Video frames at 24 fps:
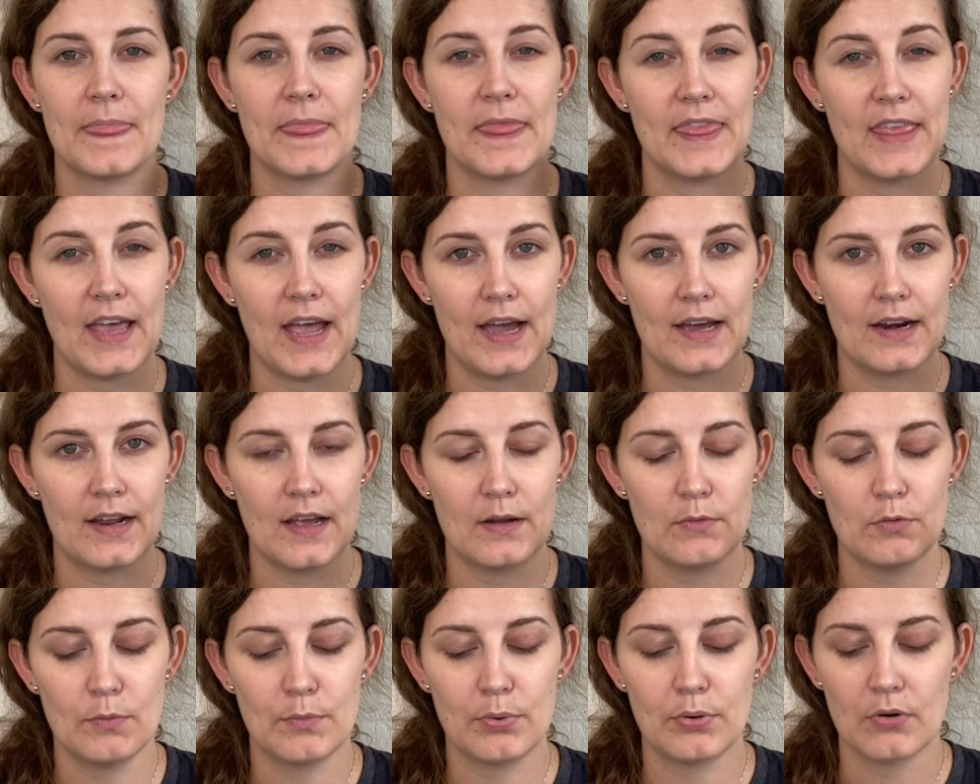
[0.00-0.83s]
that I
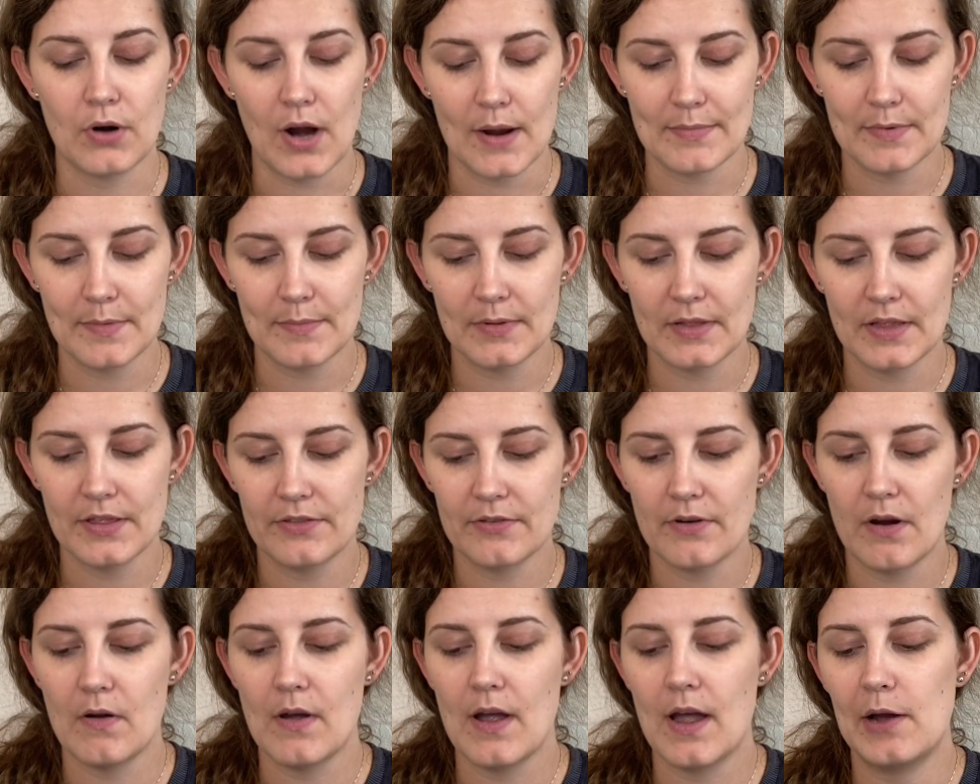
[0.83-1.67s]
will probably
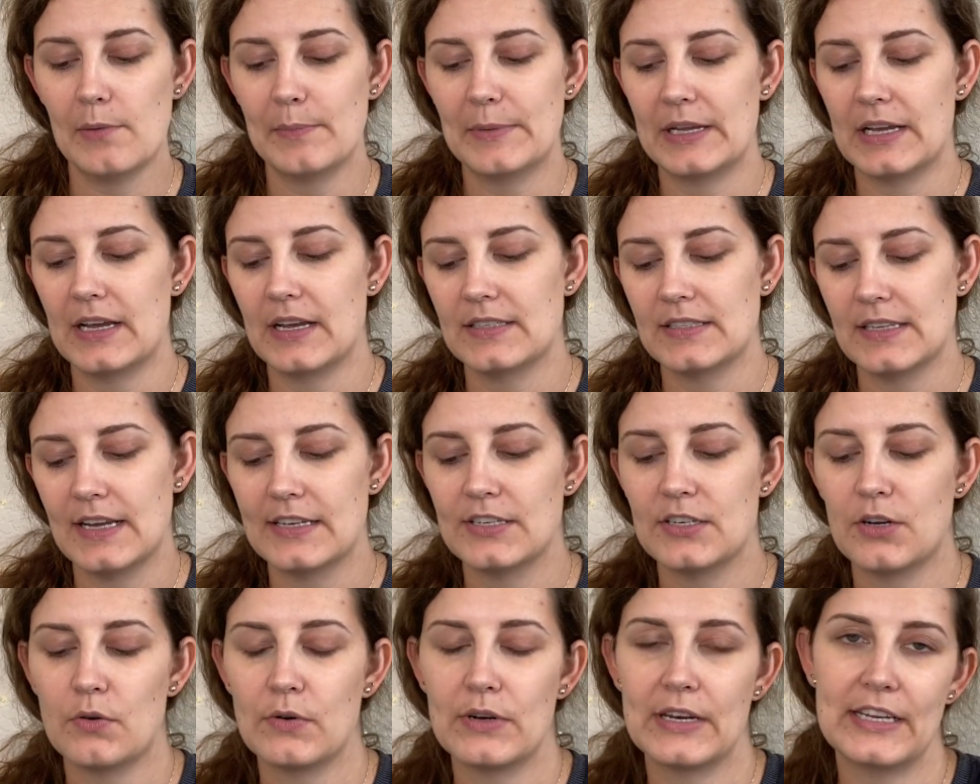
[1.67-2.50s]
throw out because I
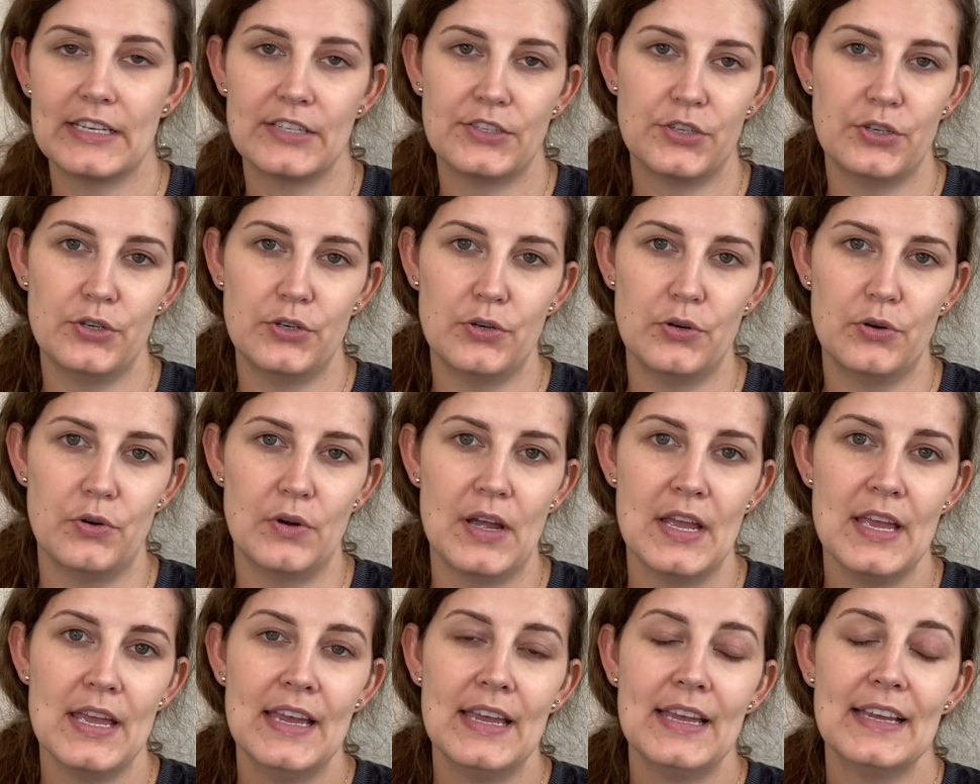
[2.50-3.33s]
don't need to
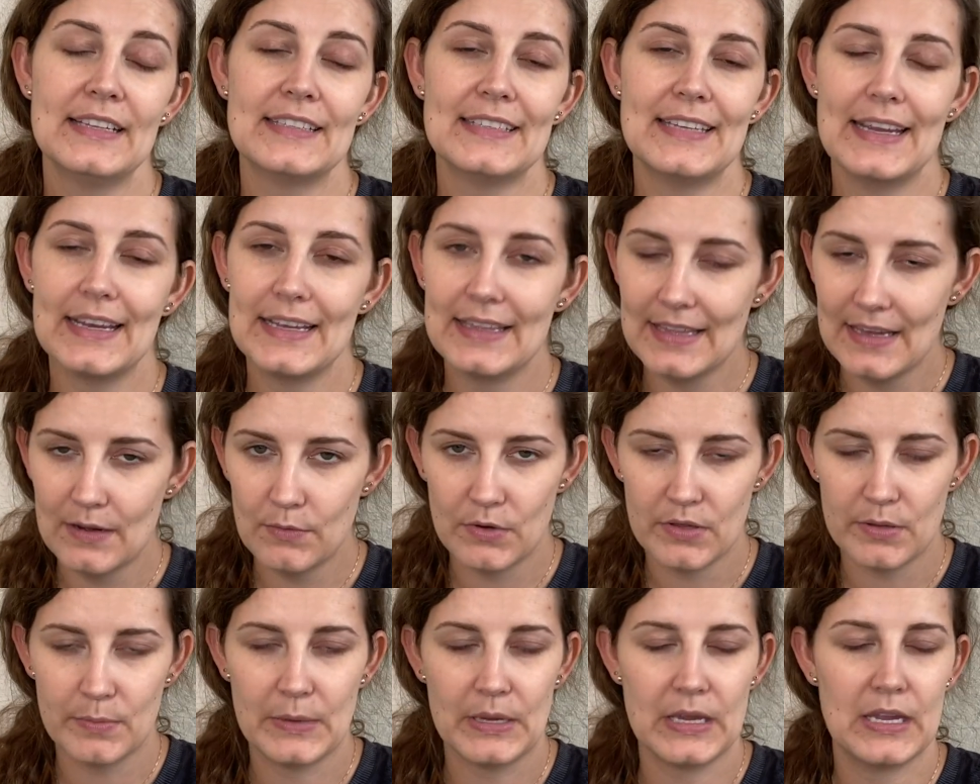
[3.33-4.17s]
take that
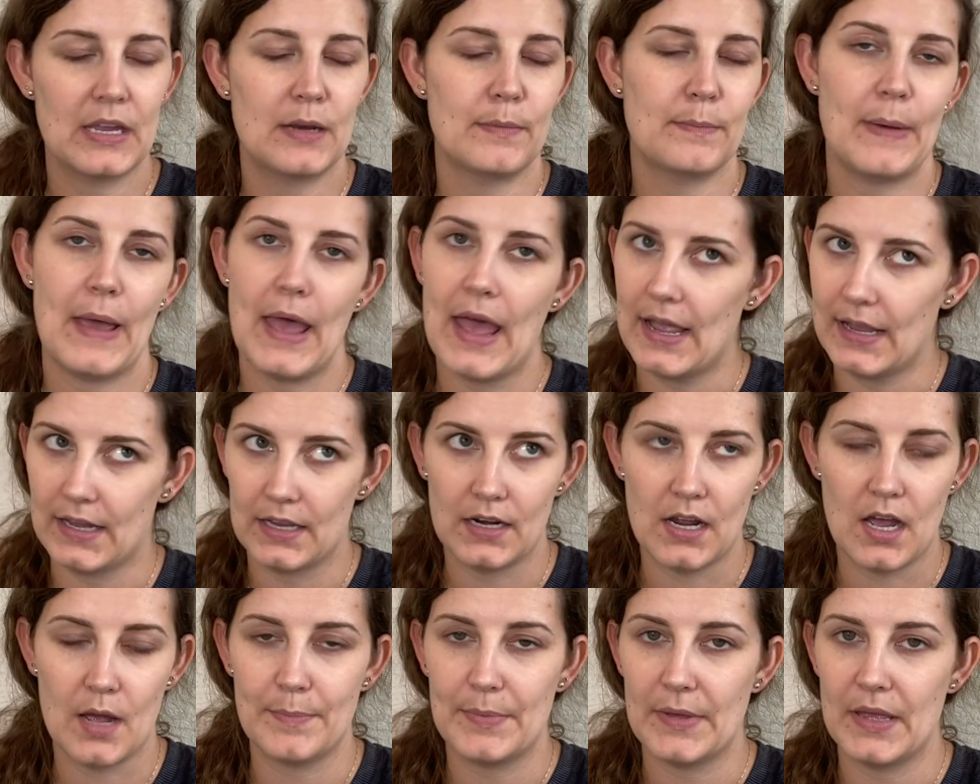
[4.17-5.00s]
with me and pack it
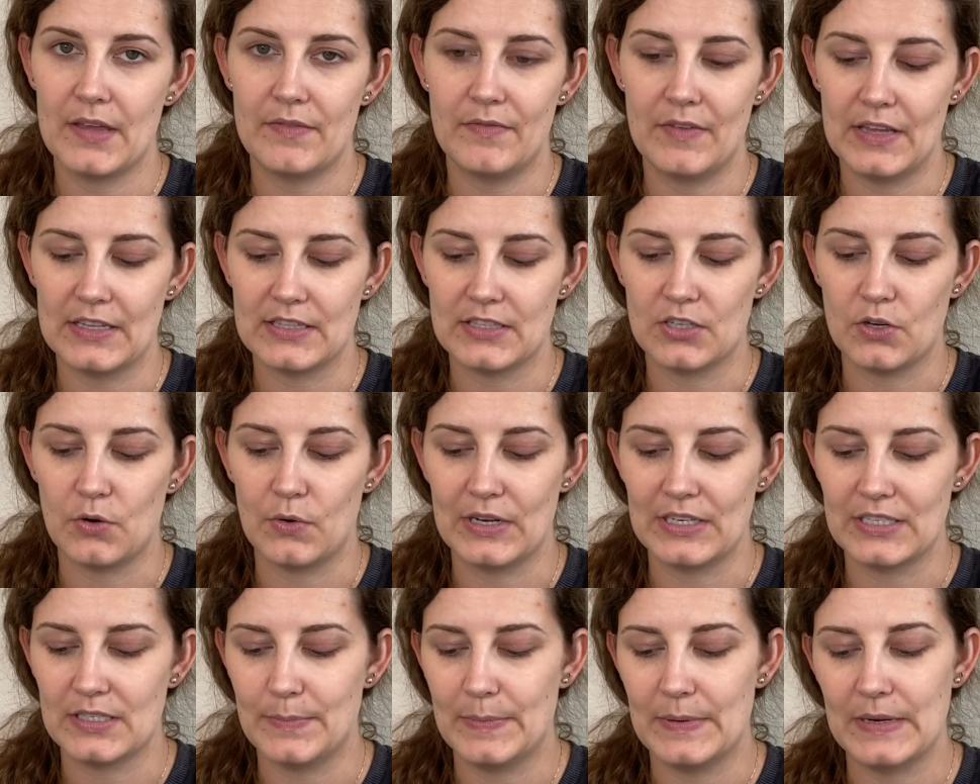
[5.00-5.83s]
up if it's
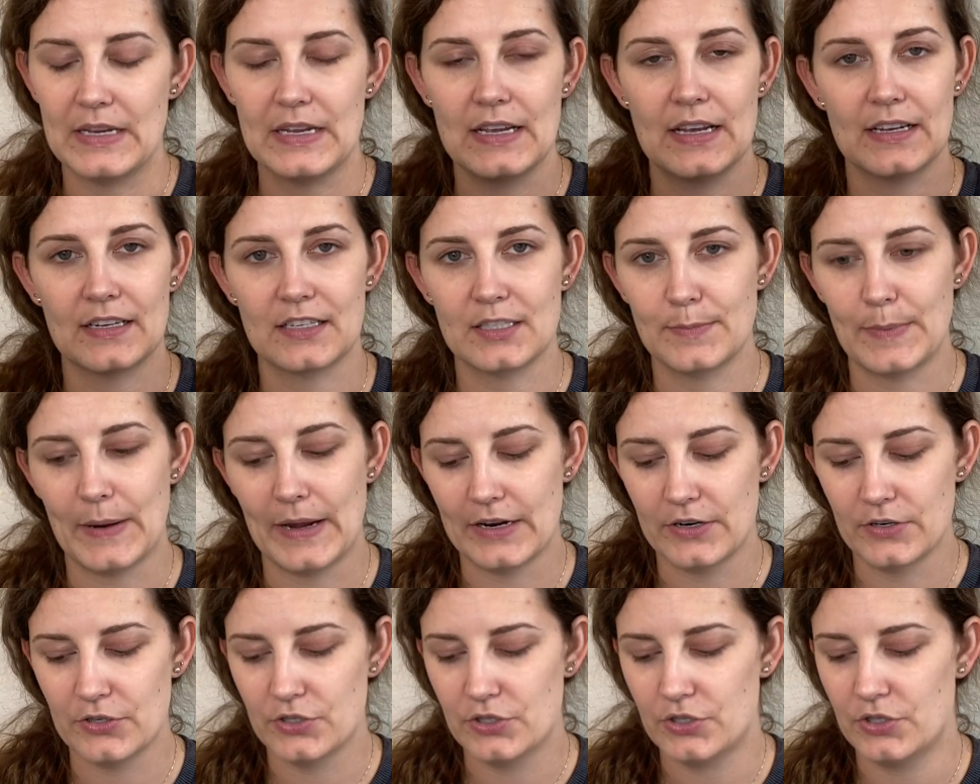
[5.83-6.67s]
going to be
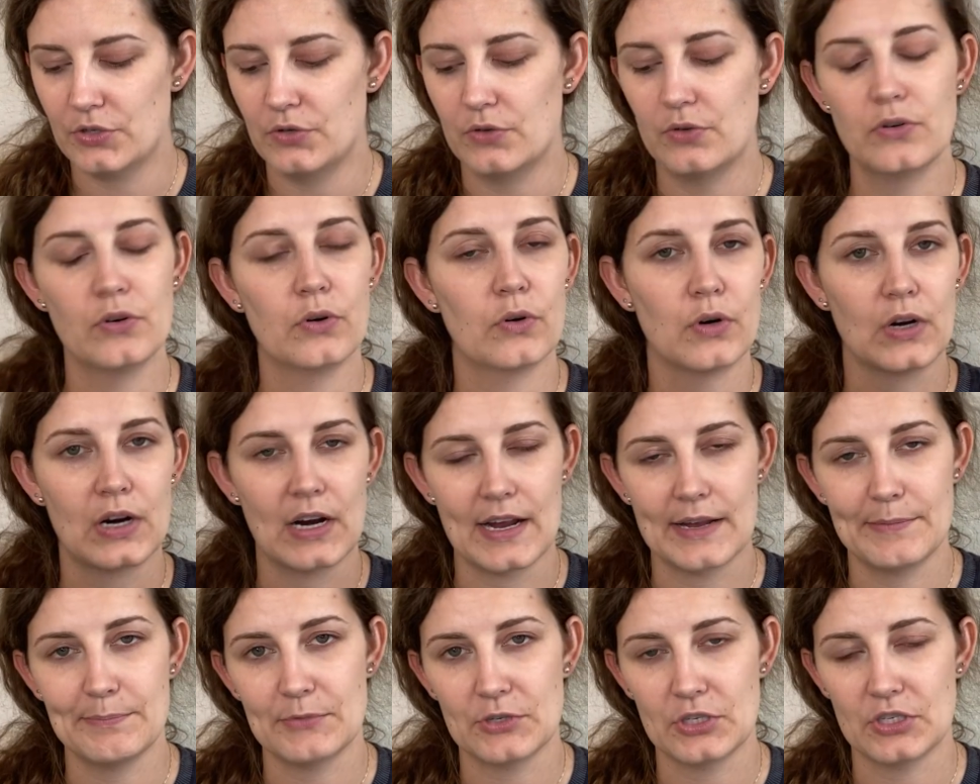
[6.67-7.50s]
expired soon or
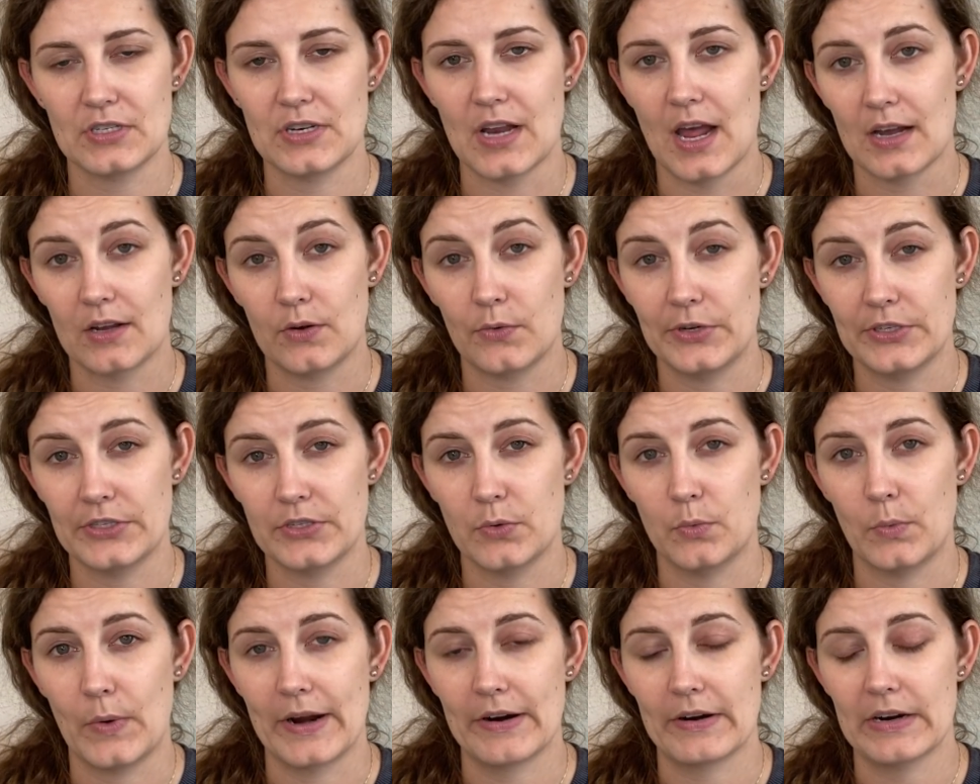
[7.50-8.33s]
I'm just not going to
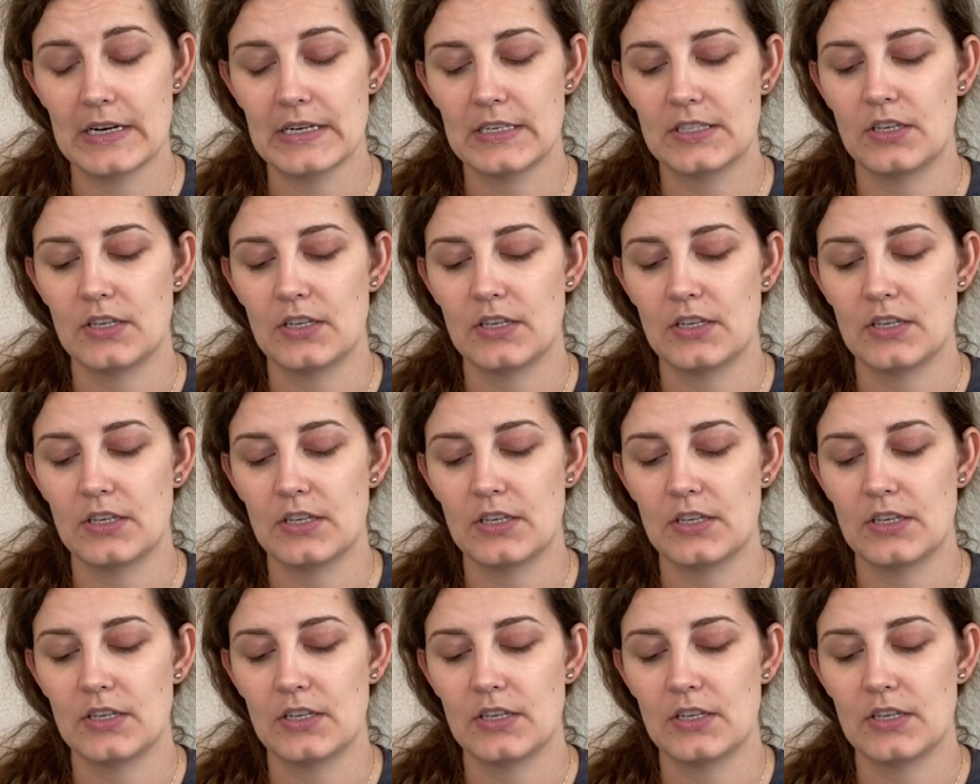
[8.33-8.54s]
wear it.